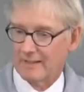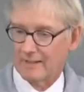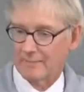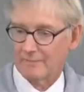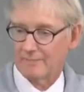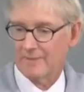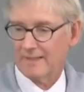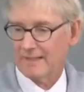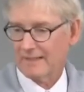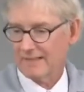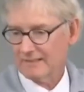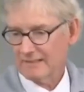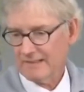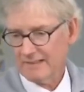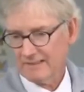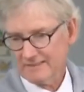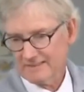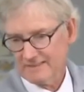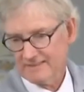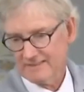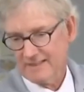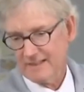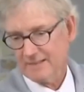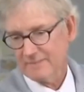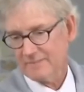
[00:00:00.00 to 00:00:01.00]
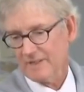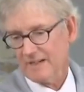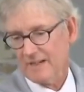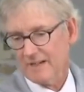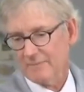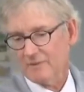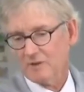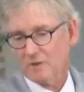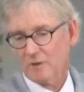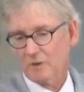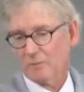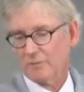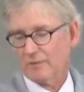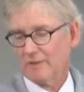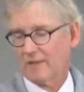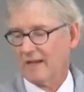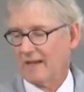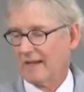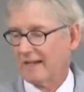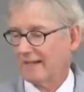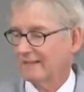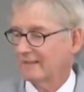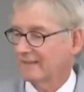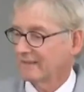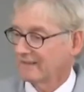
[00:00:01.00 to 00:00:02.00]
And at the same time you're
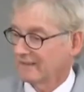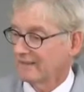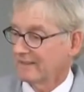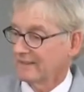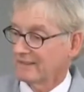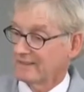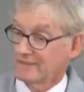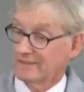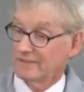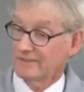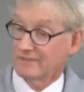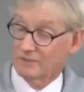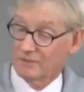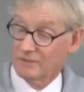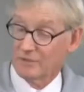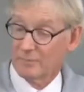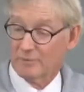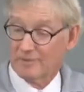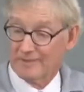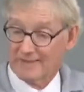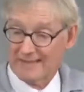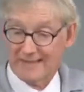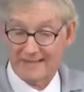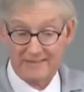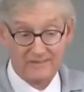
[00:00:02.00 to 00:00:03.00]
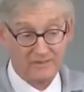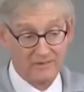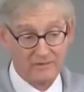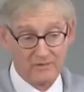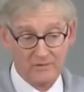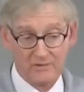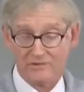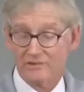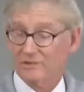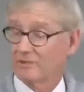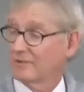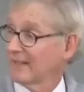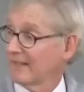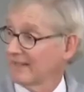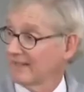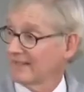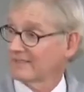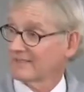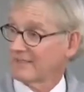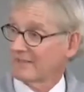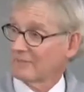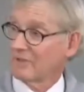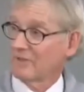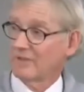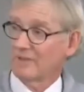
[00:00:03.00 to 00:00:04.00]
applying to the plant, you're also
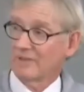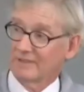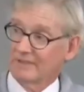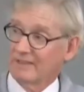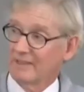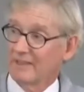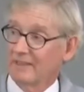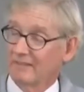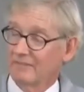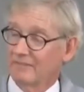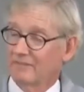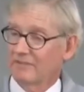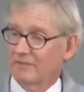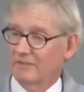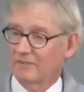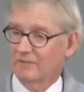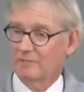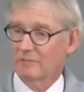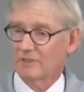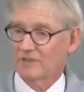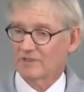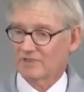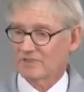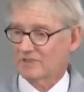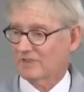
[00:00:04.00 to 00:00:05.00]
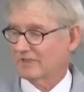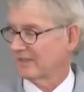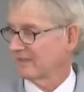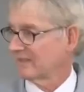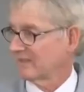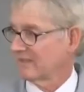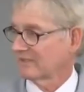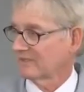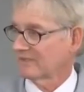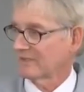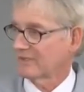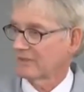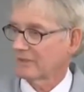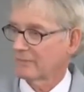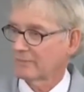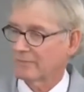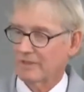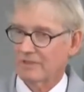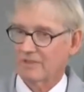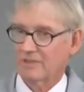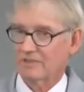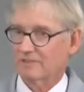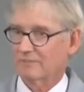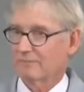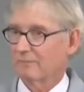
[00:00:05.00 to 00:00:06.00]
getting some on the leaves, which doesn't hurt
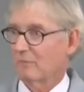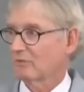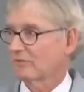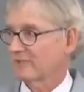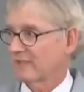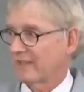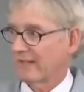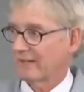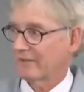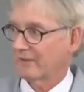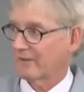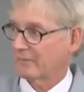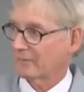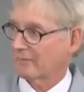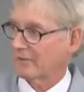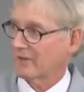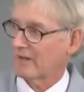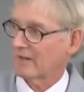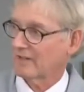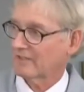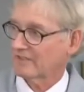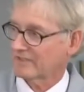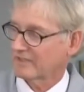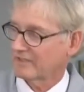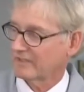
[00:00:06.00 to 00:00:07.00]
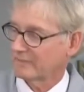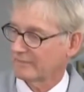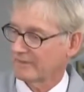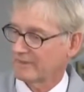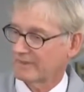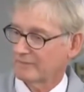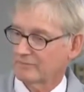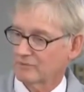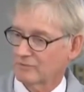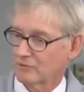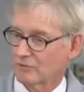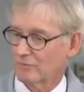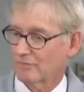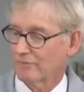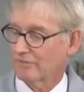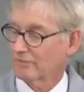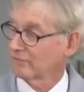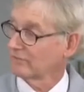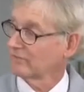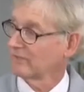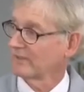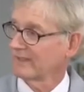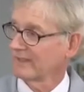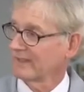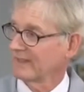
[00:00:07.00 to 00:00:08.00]
because most AGGRAND products can be absorbed
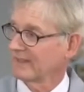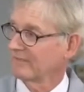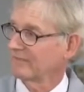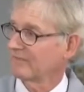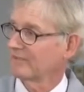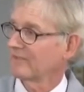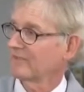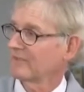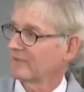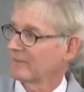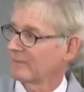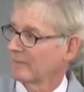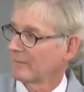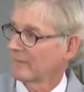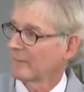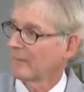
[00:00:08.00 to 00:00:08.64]
through the leaves.